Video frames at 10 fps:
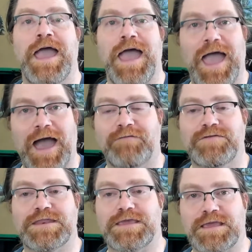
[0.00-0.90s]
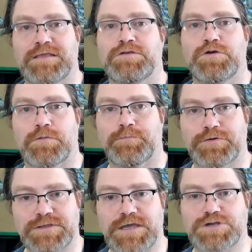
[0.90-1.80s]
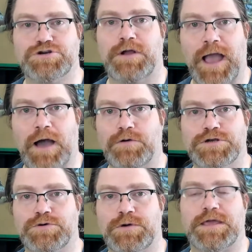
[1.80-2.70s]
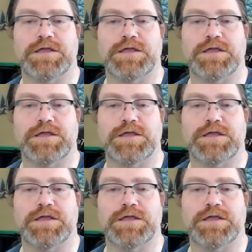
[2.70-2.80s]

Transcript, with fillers: have it in your procedure how to do it